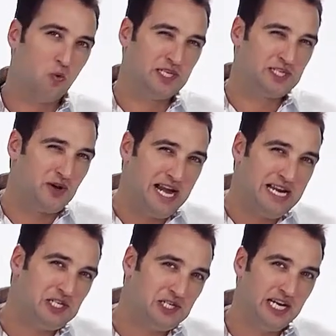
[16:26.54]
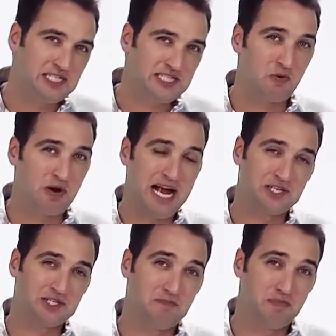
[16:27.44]
there any chance that we're
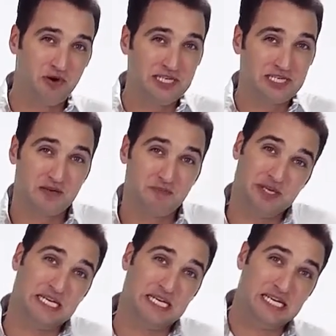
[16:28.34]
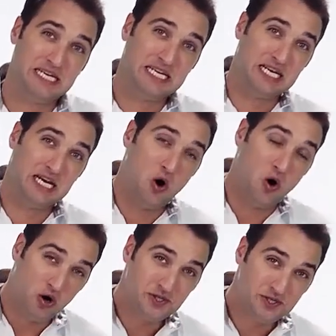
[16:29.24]
actually putting something
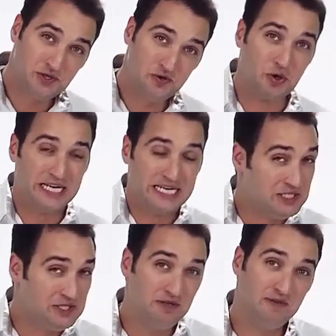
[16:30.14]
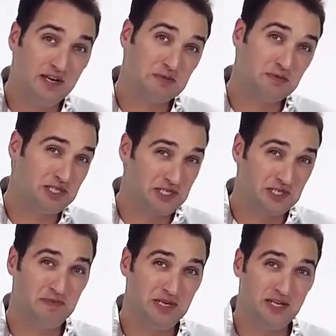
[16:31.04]
onto or into the vegetables that
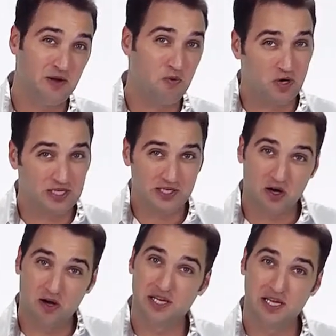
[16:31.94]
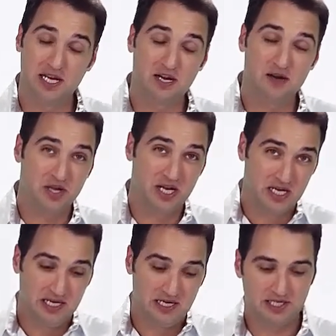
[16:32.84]
shouldn't be there, that wasn't already there?
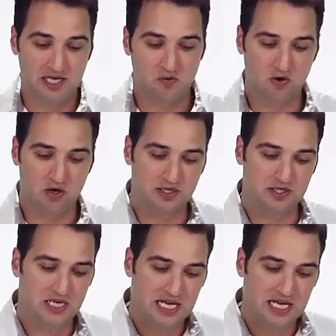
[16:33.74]
Here's how it works.